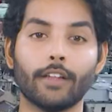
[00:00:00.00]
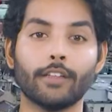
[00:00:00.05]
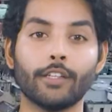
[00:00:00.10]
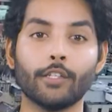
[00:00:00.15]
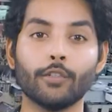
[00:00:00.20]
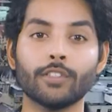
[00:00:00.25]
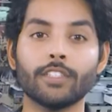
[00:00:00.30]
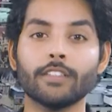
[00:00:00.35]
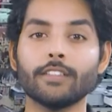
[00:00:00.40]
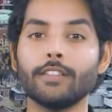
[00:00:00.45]
The
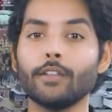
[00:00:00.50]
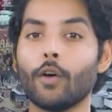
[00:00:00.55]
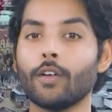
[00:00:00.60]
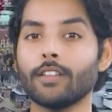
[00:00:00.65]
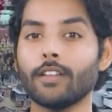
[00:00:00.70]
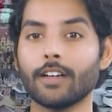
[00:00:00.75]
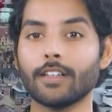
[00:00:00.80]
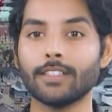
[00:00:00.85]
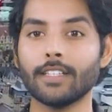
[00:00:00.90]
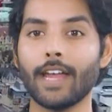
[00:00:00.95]
UGC, on
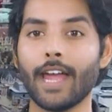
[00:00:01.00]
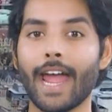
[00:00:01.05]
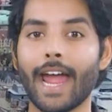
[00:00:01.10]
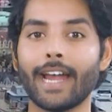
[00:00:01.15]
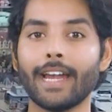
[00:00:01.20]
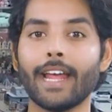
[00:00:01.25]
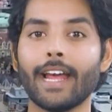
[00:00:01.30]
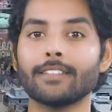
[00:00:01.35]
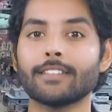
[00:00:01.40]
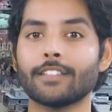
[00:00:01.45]
the other
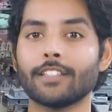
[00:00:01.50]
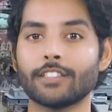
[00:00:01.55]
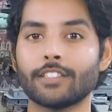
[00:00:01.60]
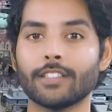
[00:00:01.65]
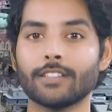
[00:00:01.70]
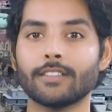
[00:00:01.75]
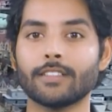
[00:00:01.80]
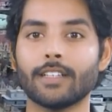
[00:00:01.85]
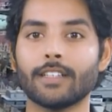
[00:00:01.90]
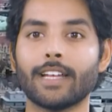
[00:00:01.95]
hand, has
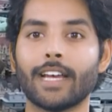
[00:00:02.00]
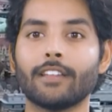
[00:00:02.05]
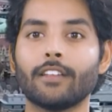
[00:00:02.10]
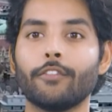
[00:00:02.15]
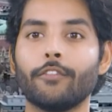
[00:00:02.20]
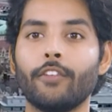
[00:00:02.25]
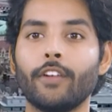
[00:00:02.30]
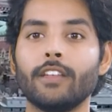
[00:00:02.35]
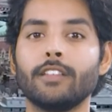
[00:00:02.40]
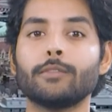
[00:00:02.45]
suggested that the
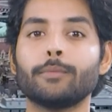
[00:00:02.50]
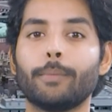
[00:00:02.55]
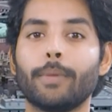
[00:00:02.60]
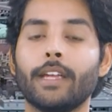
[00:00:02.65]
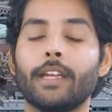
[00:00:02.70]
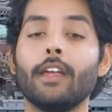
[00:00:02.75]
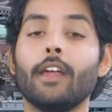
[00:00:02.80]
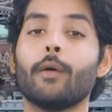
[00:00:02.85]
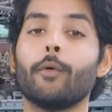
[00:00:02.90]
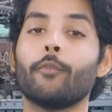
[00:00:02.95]
fees
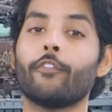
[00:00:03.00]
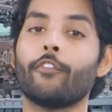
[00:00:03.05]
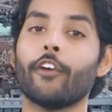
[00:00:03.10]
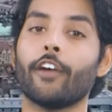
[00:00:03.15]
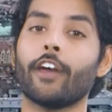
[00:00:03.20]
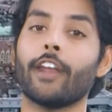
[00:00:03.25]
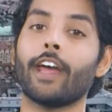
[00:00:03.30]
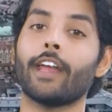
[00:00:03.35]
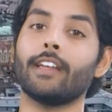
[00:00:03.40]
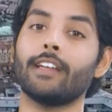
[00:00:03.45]
be
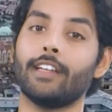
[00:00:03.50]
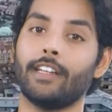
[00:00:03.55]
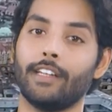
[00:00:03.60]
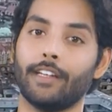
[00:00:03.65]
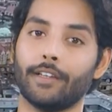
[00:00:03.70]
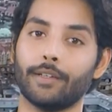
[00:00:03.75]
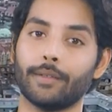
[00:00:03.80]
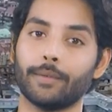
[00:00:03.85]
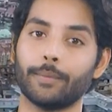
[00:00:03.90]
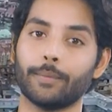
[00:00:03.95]
fair and
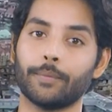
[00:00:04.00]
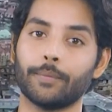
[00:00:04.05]
clear.